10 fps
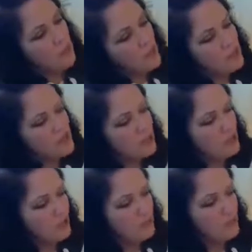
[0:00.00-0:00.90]
She
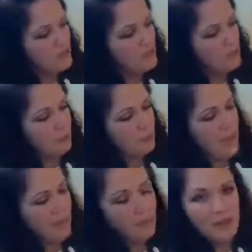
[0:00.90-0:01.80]
took a deep
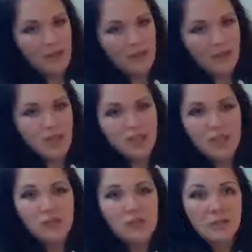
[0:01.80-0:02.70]
breath. She
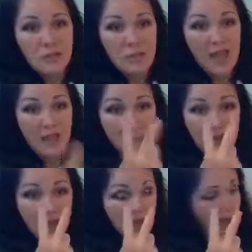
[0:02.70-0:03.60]
looked the mayor
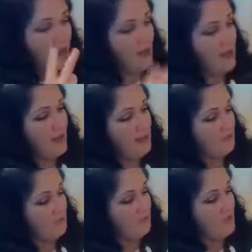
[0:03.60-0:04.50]
right in the eye.
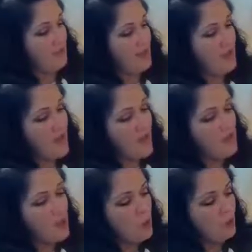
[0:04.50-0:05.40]

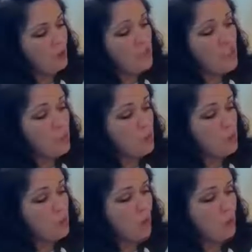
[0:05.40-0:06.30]
And though her knees
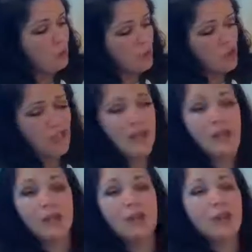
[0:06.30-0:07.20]
wobbled, she
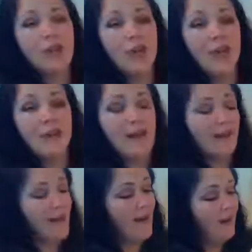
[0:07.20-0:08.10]
held her head
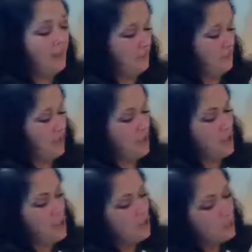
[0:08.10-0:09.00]
high.
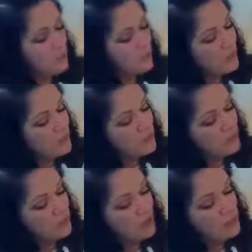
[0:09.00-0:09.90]
Sophia
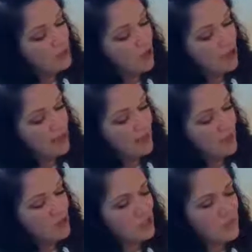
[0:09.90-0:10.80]
started
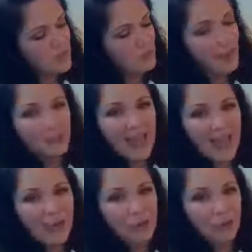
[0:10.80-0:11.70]
talking. She spelled
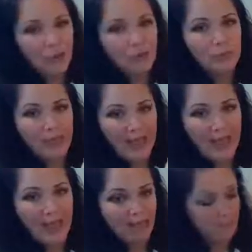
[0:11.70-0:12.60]
out her
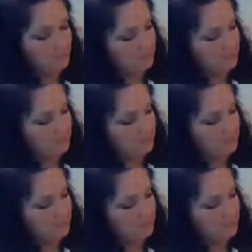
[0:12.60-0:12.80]
plan